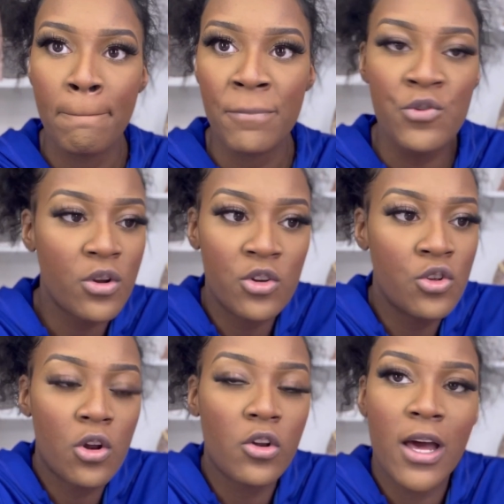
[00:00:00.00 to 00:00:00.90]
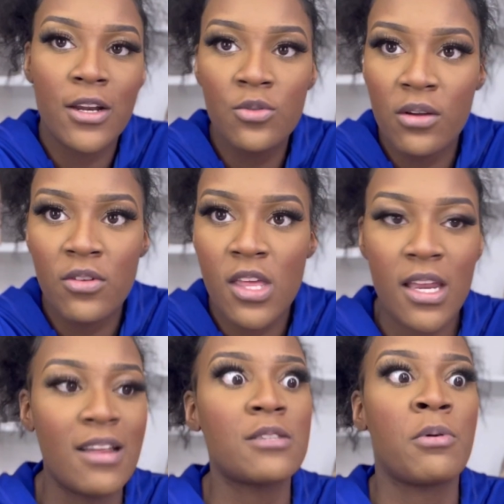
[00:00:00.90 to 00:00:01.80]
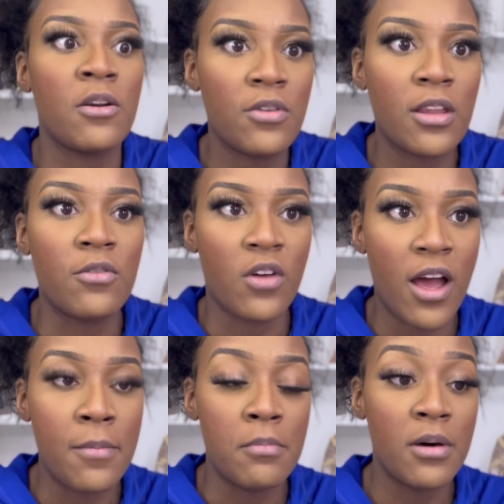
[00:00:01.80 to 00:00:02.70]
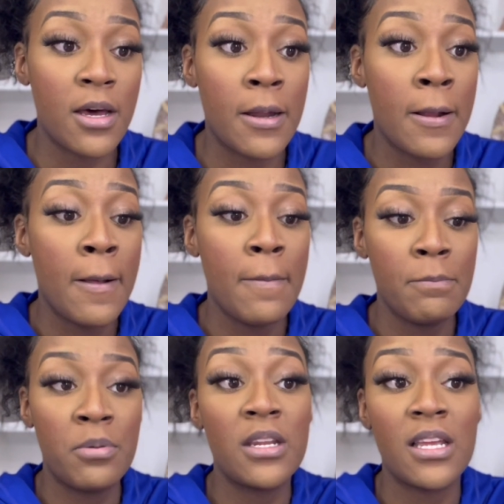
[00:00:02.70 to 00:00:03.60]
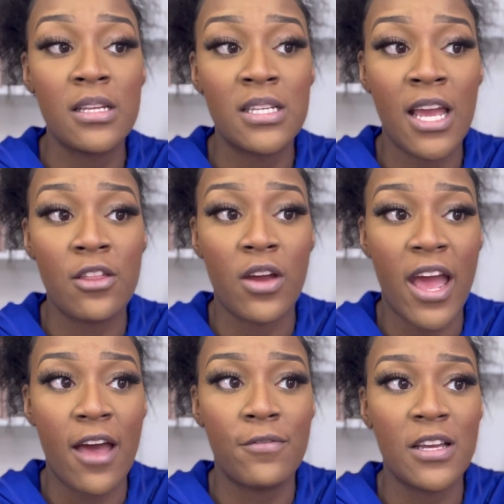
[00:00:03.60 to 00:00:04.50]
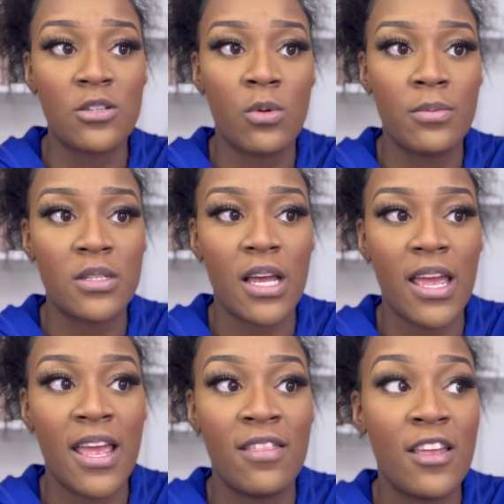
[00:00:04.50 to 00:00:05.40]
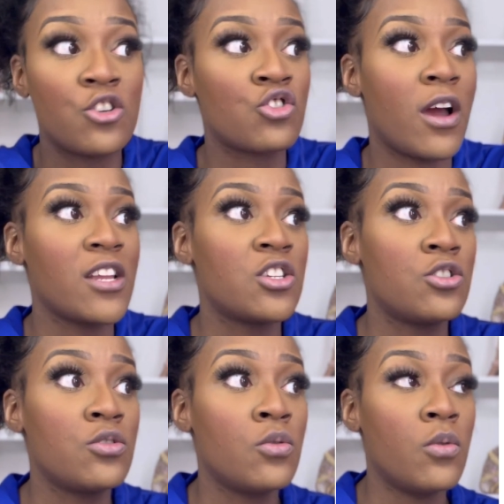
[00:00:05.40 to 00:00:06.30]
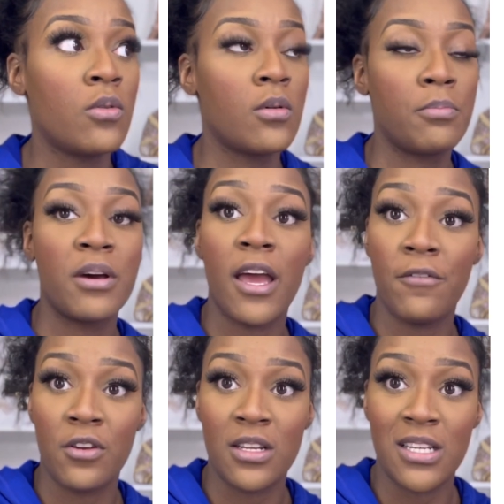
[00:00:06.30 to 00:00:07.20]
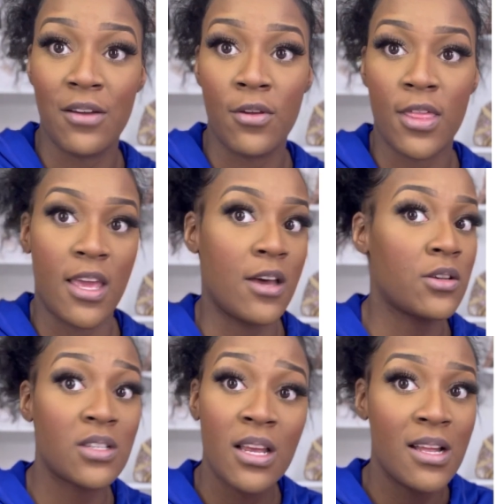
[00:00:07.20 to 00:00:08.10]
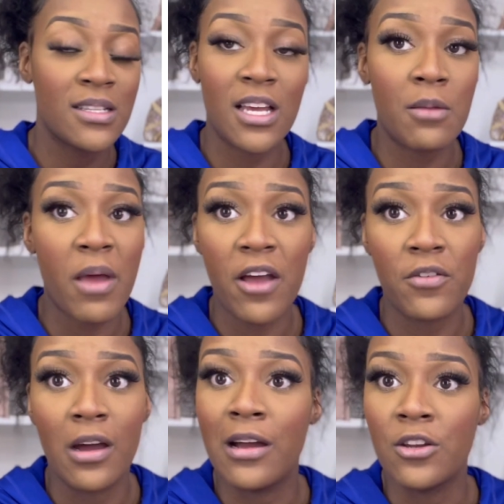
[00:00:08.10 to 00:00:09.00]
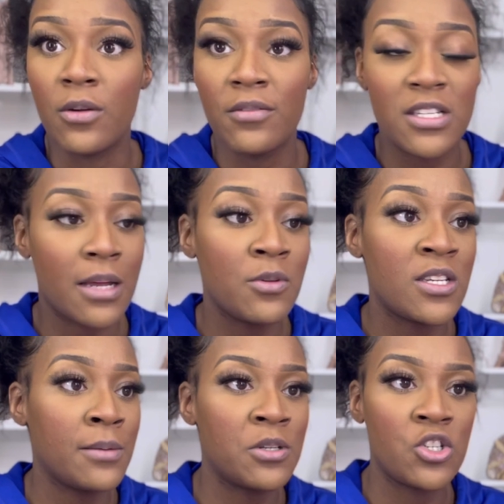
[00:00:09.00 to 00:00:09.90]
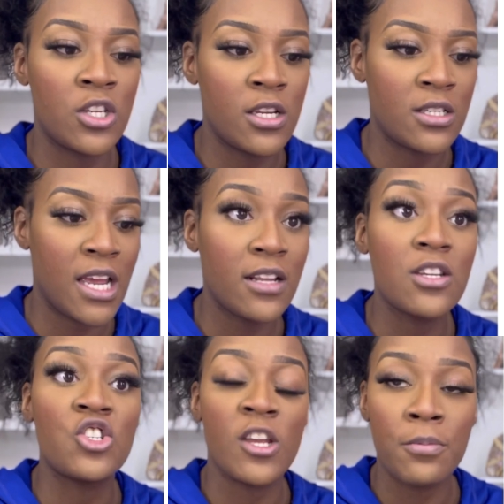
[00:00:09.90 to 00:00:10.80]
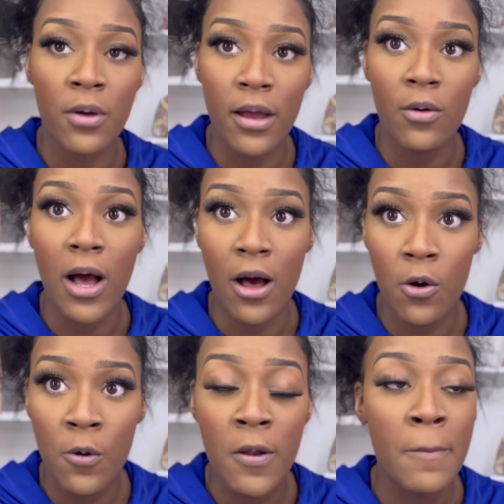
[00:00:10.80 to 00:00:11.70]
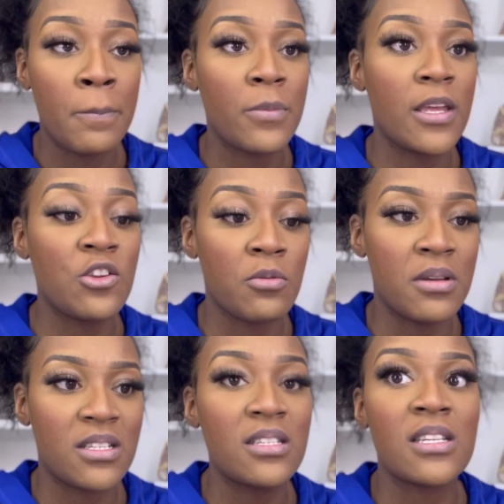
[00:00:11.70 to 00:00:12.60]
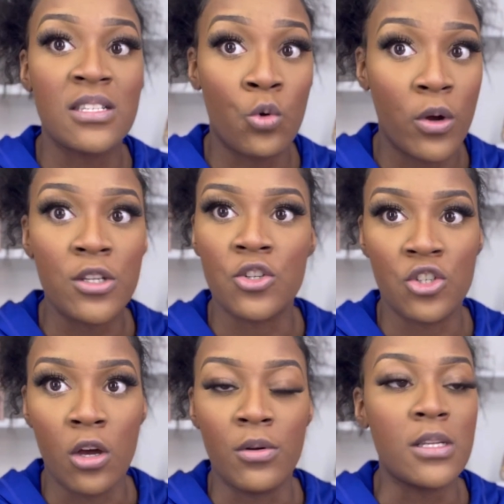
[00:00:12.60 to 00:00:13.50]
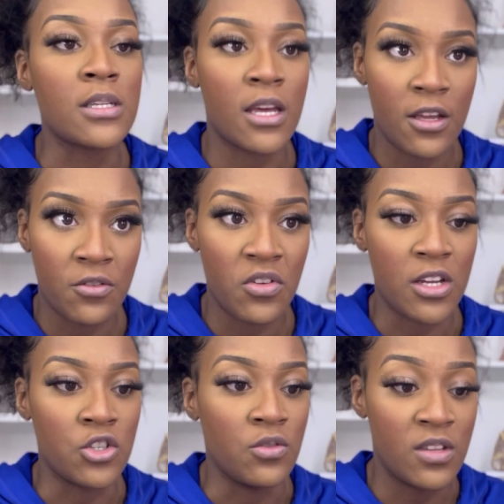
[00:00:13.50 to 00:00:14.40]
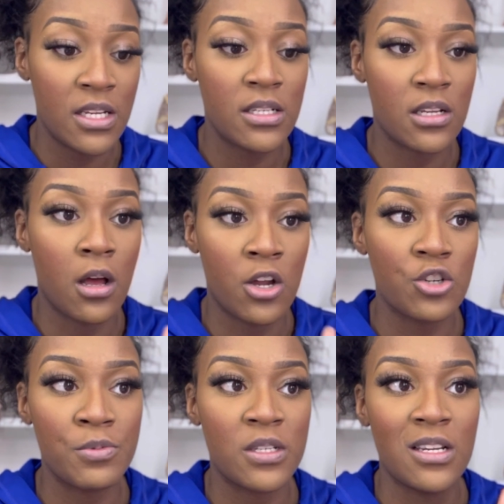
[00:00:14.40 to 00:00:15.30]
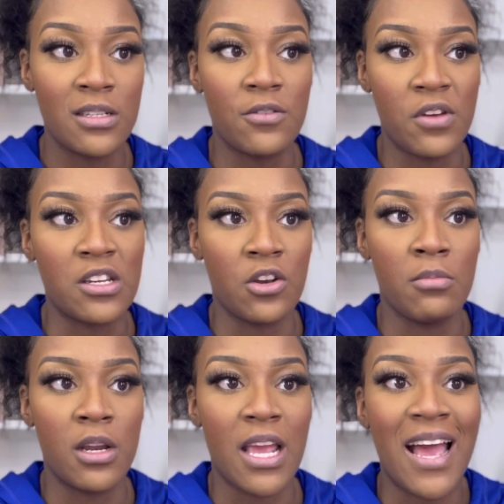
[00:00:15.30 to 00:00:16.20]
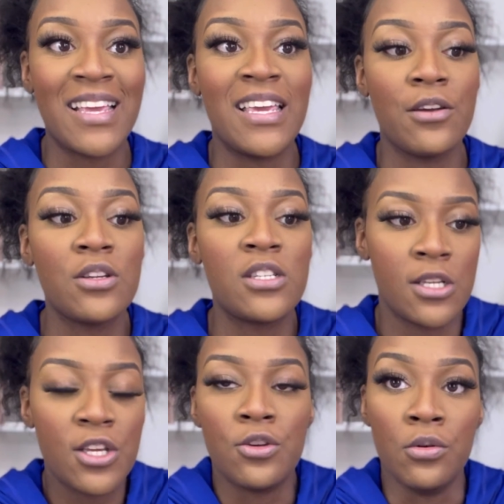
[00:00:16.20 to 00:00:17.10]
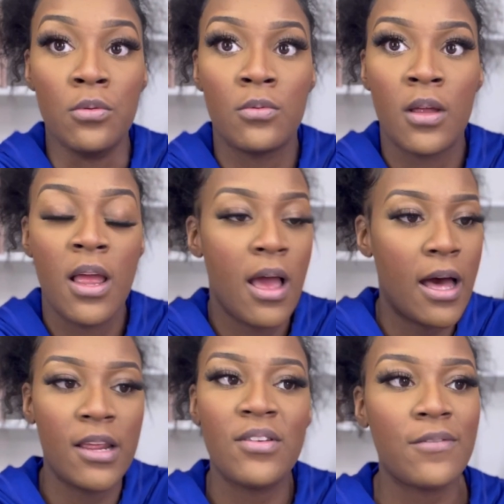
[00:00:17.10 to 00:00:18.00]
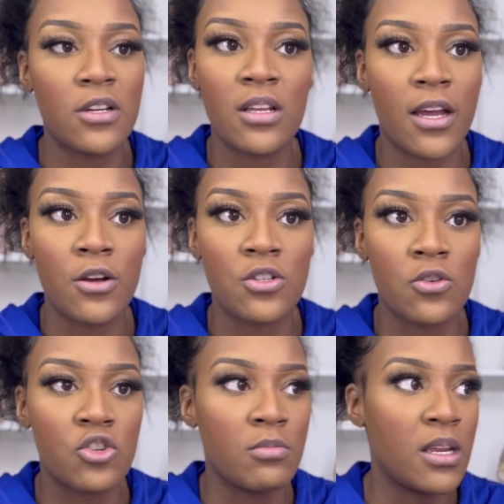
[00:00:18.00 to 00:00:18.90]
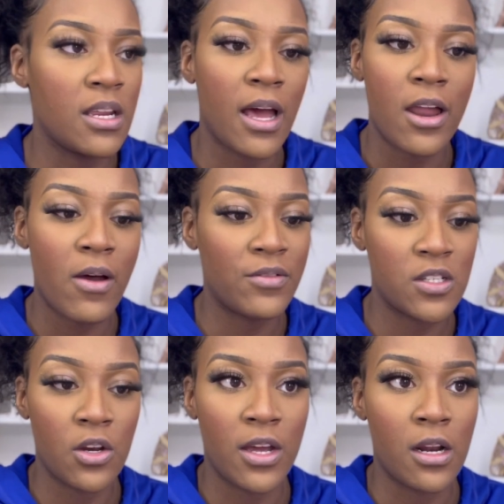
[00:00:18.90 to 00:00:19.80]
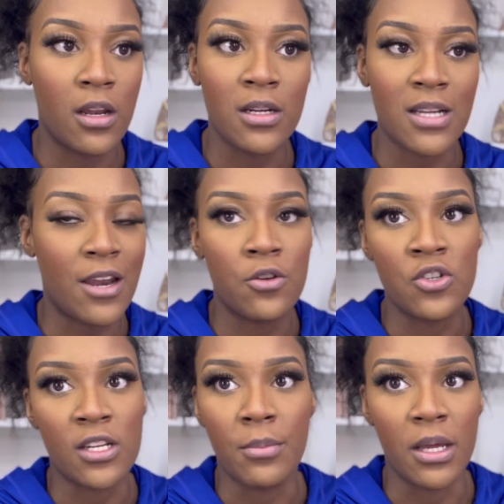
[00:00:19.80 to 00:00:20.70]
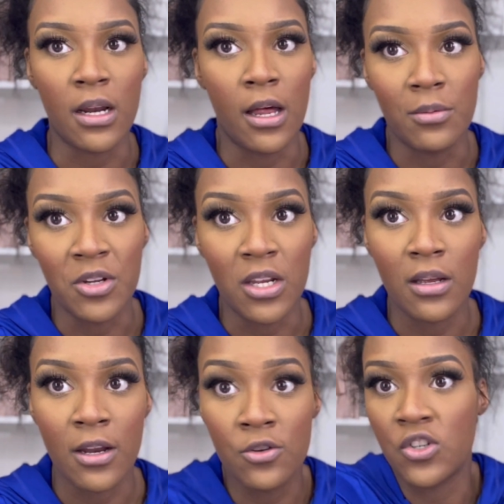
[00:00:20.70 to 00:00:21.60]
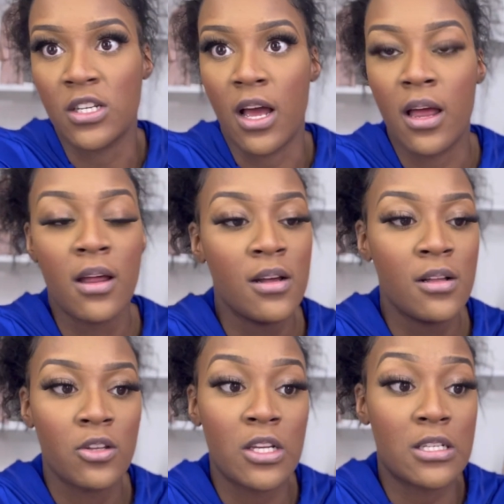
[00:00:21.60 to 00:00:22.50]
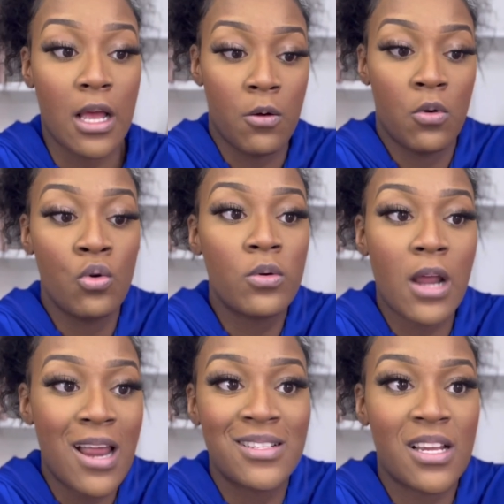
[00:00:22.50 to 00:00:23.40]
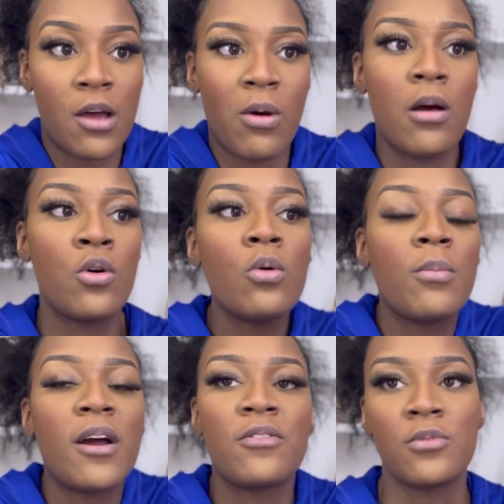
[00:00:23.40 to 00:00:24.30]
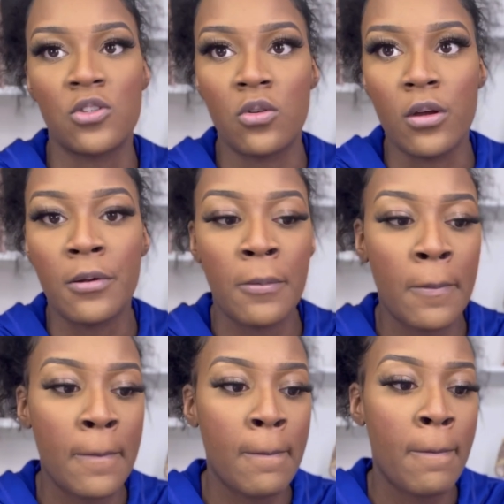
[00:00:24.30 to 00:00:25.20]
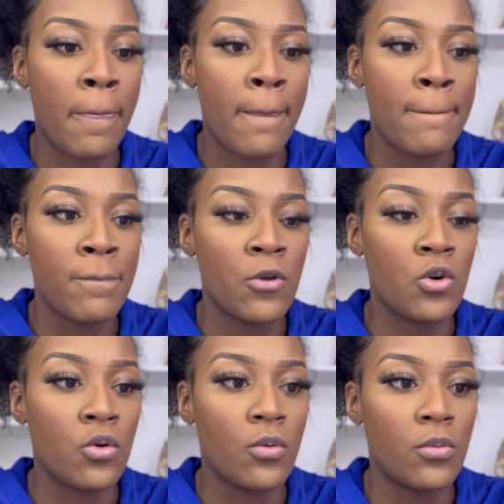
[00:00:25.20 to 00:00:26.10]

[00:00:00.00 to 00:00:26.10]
You don't know how to do everything, and that's perfectly fine. But putting together a half-assed website and then trying to put effort into everything else, it's gonna backfire on you. Every time you take the cheap route out in your business, it's going to show and it's gonna affect you. This 100% is affecting her money. I guarantee you. I don't even have to look at her social media. I don't have to see her analytics. I know she's not making a lot of money. I know she's not. Because who would, honestly, who would buy from this store? Who?